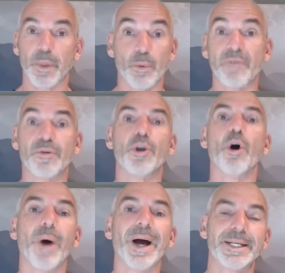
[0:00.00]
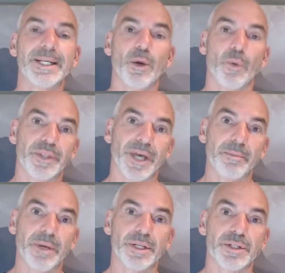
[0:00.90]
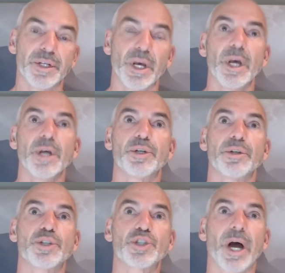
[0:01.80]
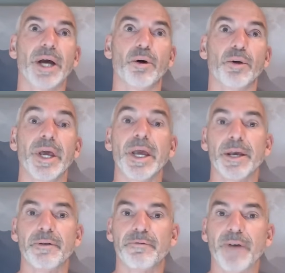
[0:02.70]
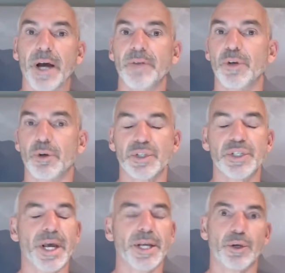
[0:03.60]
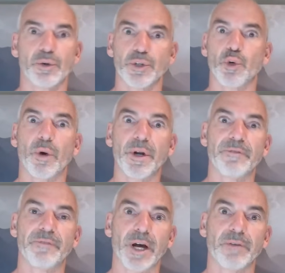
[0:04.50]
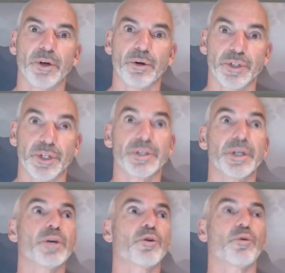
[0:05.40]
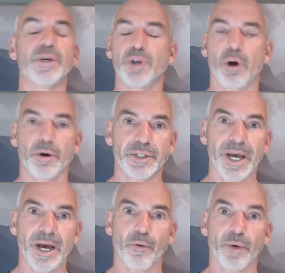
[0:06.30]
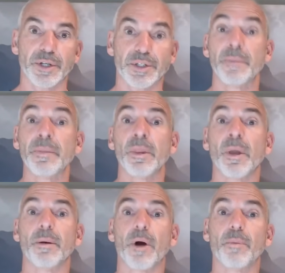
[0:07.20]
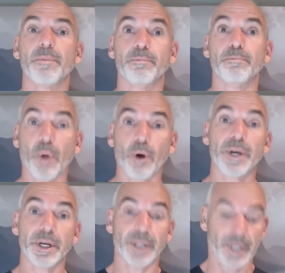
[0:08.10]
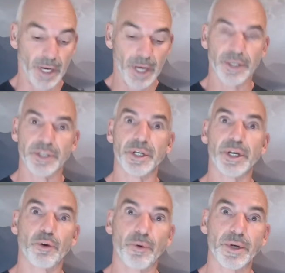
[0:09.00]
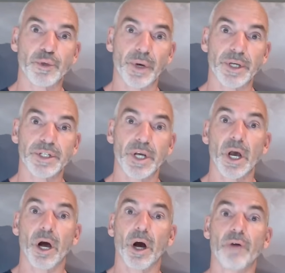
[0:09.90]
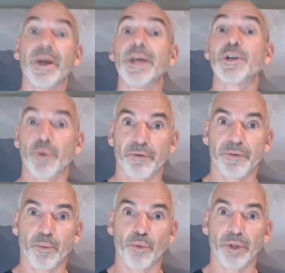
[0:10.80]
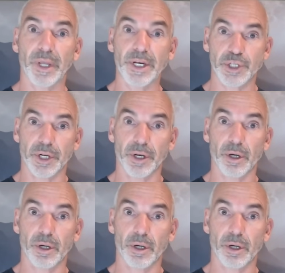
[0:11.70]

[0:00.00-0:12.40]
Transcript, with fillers: We have no idea what that means to the child in five years, 10 years, 25 years. Does it increase heart attack risk uh, markedly? Does it increase risk of atrial fibrillation,